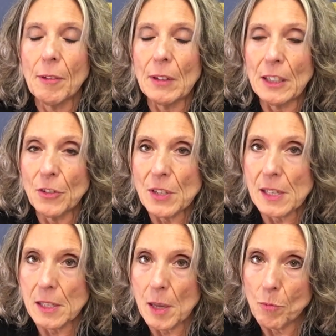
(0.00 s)
Religious
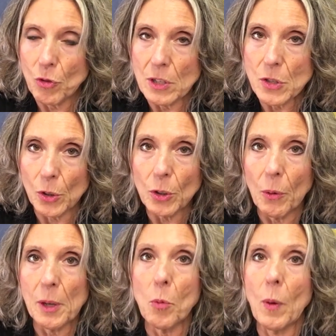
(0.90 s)
exemptions are
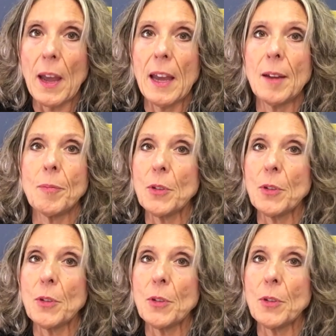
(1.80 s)
going away.